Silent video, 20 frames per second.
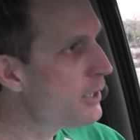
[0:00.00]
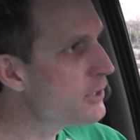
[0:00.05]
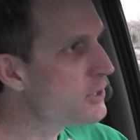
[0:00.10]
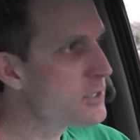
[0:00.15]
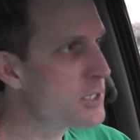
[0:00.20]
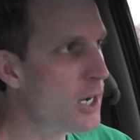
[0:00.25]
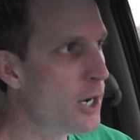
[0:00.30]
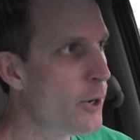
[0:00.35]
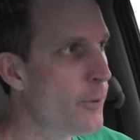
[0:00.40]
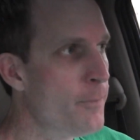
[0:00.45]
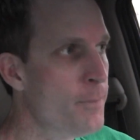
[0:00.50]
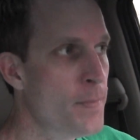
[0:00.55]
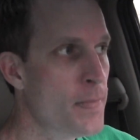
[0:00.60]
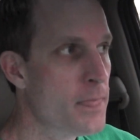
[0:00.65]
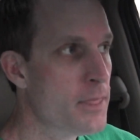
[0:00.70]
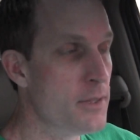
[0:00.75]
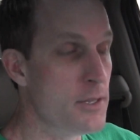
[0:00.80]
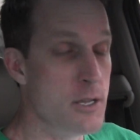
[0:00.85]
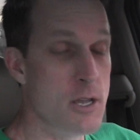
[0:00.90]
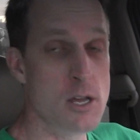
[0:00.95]
So
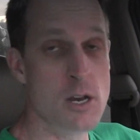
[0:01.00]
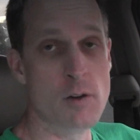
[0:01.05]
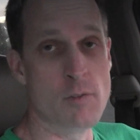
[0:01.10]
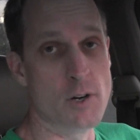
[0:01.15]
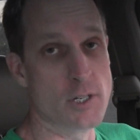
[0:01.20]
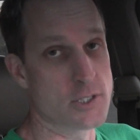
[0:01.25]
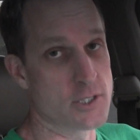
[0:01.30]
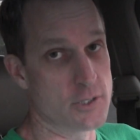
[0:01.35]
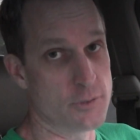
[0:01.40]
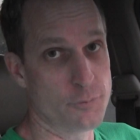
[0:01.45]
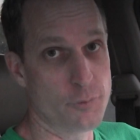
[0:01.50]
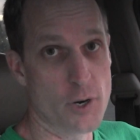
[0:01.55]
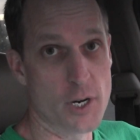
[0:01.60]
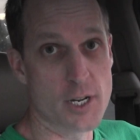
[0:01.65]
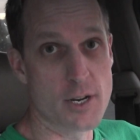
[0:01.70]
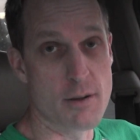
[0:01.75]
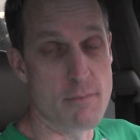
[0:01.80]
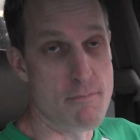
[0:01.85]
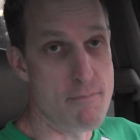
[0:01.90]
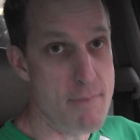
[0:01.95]
the universe is
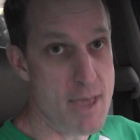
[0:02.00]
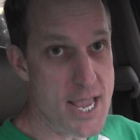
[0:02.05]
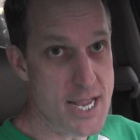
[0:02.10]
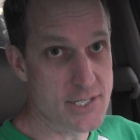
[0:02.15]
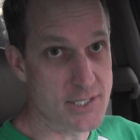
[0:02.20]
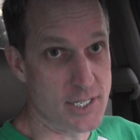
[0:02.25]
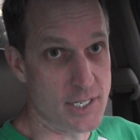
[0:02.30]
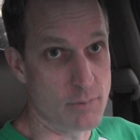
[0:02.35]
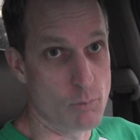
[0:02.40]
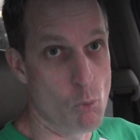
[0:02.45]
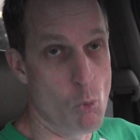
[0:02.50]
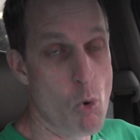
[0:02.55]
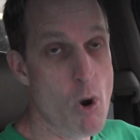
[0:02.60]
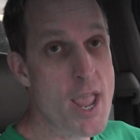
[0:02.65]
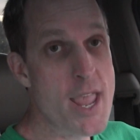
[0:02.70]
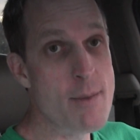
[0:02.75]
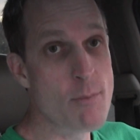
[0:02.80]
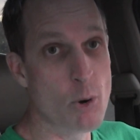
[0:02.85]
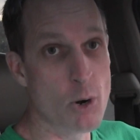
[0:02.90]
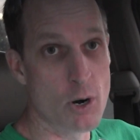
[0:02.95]
freaking amazing,
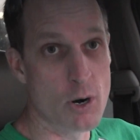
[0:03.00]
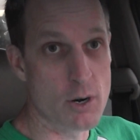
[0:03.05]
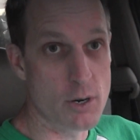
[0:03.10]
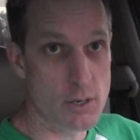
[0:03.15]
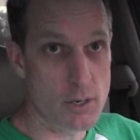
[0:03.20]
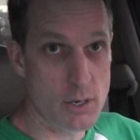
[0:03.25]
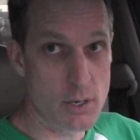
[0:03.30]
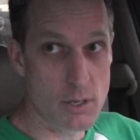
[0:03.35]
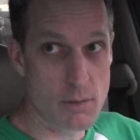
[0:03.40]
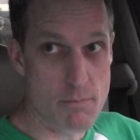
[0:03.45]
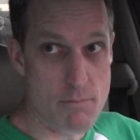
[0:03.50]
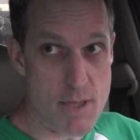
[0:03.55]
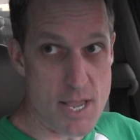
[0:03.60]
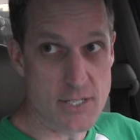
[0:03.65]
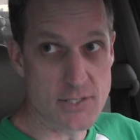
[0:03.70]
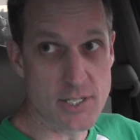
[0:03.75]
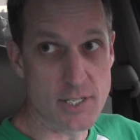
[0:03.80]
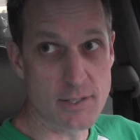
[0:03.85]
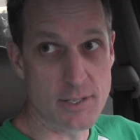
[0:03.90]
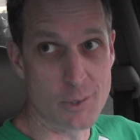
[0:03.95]
way more
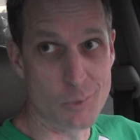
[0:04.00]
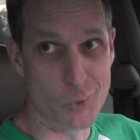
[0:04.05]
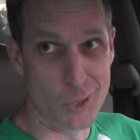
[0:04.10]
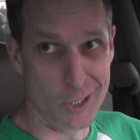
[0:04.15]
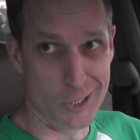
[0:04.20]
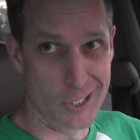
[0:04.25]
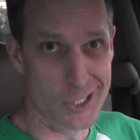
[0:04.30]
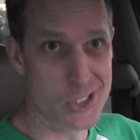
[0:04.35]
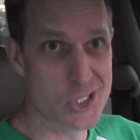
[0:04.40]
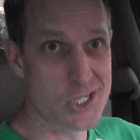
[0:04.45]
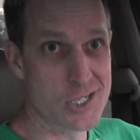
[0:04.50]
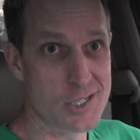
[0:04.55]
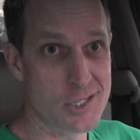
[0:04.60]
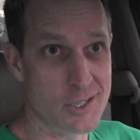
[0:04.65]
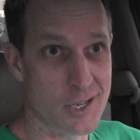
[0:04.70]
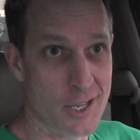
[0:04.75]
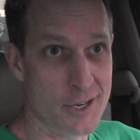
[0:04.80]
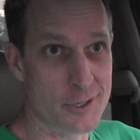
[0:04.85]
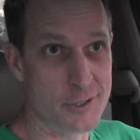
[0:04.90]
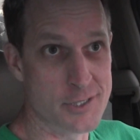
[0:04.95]
amazing than religion
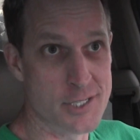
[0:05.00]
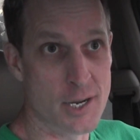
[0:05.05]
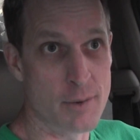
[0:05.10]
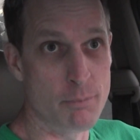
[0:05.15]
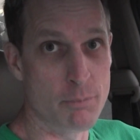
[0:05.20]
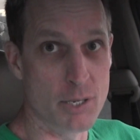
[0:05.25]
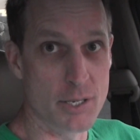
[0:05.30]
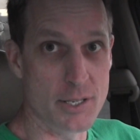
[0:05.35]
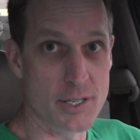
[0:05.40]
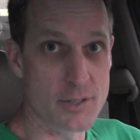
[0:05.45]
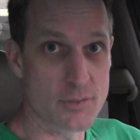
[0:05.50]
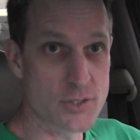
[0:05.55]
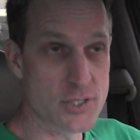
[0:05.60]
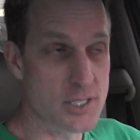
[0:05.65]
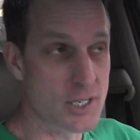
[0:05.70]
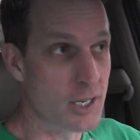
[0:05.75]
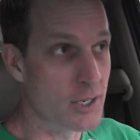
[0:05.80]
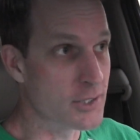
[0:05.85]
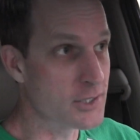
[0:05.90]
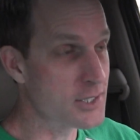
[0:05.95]
and other dumb
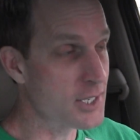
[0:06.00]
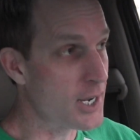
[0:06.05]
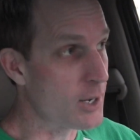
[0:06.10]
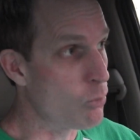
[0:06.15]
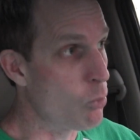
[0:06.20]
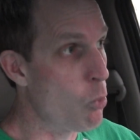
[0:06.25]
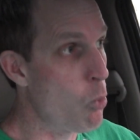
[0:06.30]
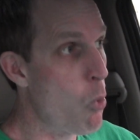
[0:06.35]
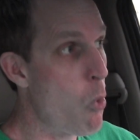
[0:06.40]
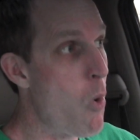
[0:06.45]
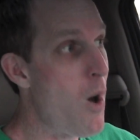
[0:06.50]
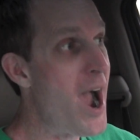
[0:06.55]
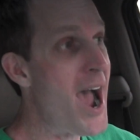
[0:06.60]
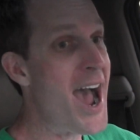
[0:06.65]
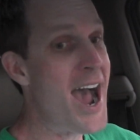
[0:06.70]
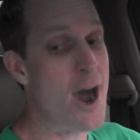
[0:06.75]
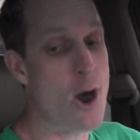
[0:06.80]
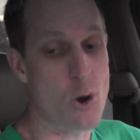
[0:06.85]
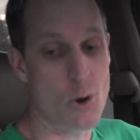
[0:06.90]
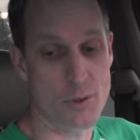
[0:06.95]
beliefs. It's like,
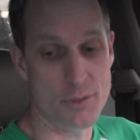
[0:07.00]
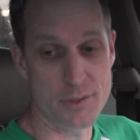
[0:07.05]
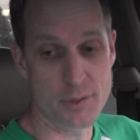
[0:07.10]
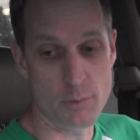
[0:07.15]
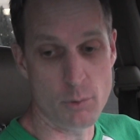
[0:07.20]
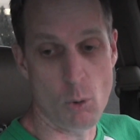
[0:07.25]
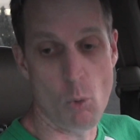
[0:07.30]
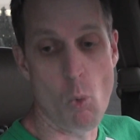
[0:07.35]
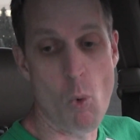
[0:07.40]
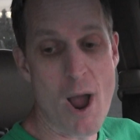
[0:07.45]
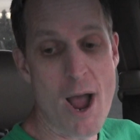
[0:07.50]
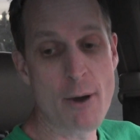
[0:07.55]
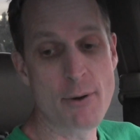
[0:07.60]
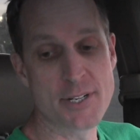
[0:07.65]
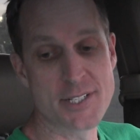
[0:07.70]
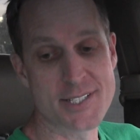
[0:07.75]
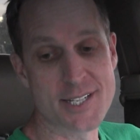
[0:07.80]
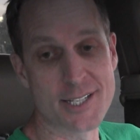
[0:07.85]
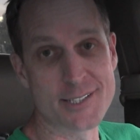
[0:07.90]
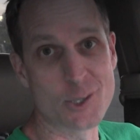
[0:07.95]
wow, the
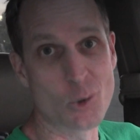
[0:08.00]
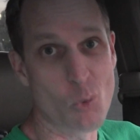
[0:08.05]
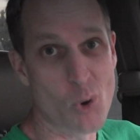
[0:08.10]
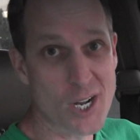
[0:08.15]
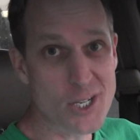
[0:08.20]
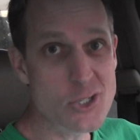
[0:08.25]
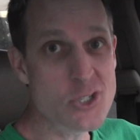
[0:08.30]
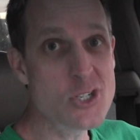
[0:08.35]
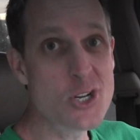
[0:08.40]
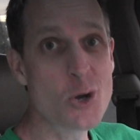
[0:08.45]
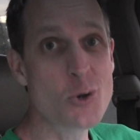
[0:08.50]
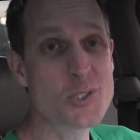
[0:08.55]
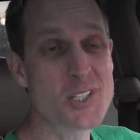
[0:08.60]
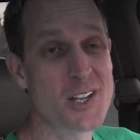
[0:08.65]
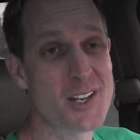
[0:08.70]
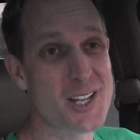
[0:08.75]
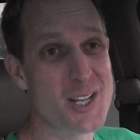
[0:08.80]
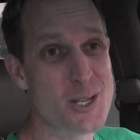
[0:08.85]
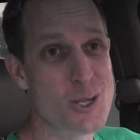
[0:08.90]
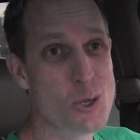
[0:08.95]
wowness out there. Watch
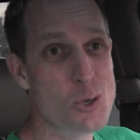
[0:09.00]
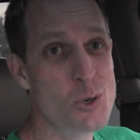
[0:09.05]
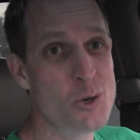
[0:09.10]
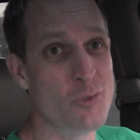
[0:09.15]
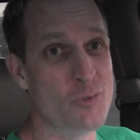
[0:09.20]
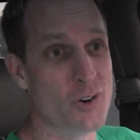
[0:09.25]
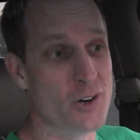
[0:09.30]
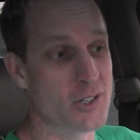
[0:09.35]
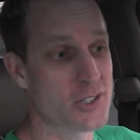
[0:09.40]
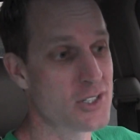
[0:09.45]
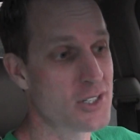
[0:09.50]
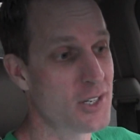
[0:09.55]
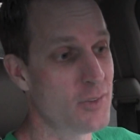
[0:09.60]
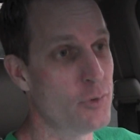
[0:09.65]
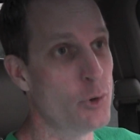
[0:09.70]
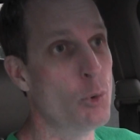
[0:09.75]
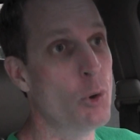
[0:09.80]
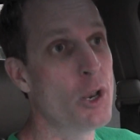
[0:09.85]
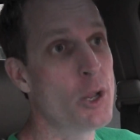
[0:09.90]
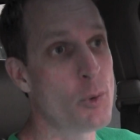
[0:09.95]
shows on the universe
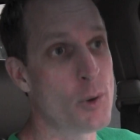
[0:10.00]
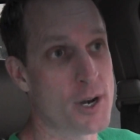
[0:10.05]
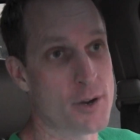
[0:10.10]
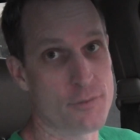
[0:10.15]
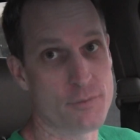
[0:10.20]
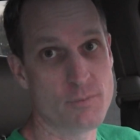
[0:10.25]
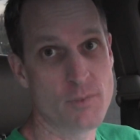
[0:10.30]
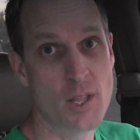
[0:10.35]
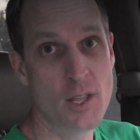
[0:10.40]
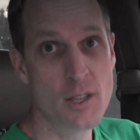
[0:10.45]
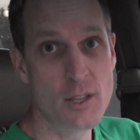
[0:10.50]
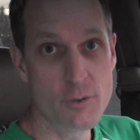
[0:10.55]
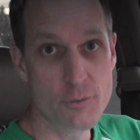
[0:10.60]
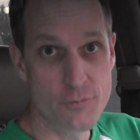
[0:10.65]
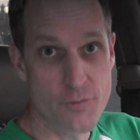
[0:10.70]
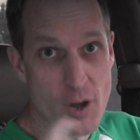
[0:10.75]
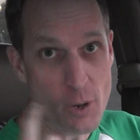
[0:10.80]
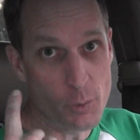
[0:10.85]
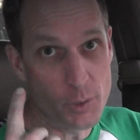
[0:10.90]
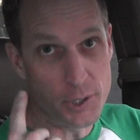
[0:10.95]
if you really want to
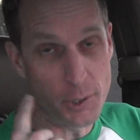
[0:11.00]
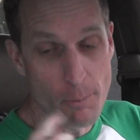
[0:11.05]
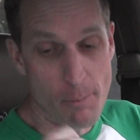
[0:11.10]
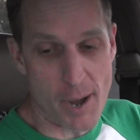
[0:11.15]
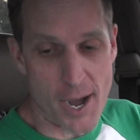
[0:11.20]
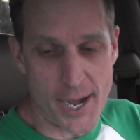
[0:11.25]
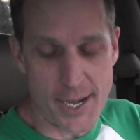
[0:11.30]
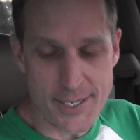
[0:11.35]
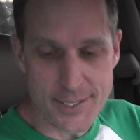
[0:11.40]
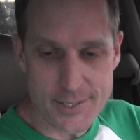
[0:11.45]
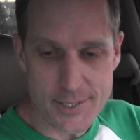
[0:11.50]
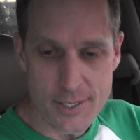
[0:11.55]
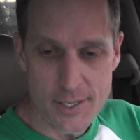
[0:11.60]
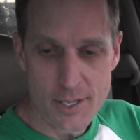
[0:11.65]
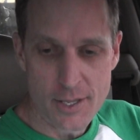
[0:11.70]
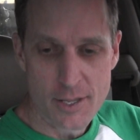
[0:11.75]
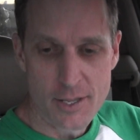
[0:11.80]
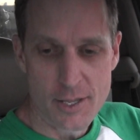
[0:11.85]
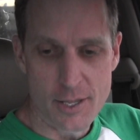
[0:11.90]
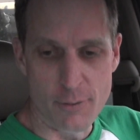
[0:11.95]
fuck with your mind
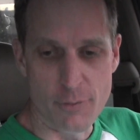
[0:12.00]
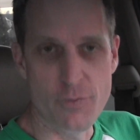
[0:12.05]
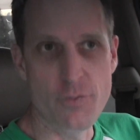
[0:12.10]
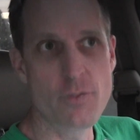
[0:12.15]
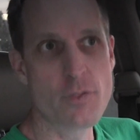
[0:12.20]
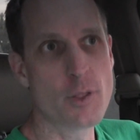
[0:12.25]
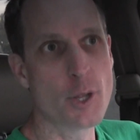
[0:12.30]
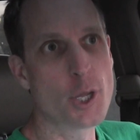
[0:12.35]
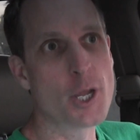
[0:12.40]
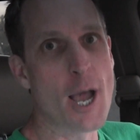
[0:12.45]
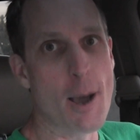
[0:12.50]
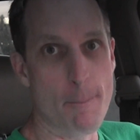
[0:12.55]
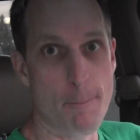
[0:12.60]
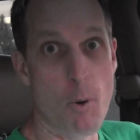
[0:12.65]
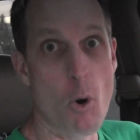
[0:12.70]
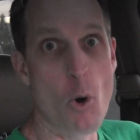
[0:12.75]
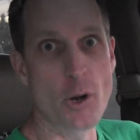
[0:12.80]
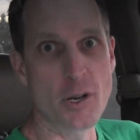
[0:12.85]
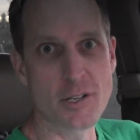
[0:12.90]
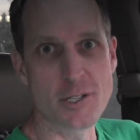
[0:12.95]
and look how
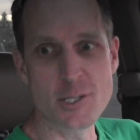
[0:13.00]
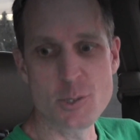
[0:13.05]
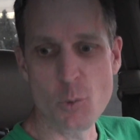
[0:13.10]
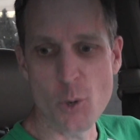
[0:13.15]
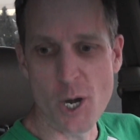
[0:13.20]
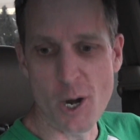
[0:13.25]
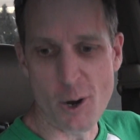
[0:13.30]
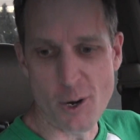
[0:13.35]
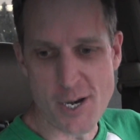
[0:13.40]
pointless we